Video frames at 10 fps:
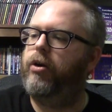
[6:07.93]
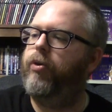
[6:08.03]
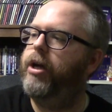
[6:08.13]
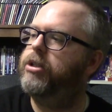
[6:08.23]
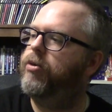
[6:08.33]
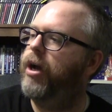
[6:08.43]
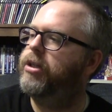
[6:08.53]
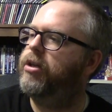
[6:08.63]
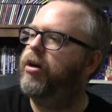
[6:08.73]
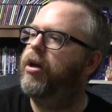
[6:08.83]
great
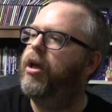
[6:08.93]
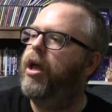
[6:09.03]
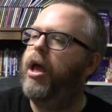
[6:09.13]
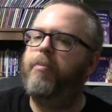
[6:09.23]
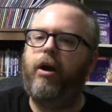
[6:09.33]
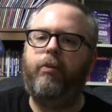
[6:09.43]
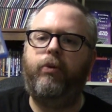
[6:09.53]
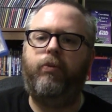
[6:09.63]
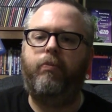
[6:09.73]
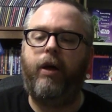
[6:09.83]
director, and
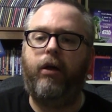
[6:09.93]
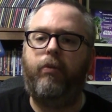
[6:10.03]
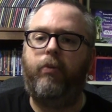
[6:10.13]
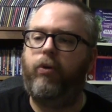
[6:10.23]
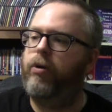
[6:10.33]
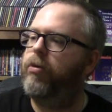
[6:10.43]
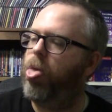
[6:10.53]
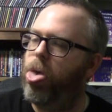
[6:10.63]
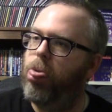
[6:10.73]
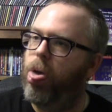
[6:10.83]
Marilyn, Marilyn Monroe,
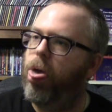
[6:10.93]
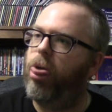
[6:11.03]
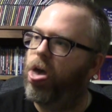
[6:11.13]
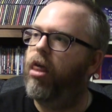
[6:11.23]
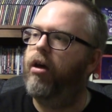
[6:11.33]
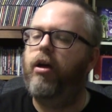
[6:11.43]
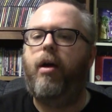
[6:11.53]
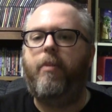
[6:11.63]
ugh, ugh,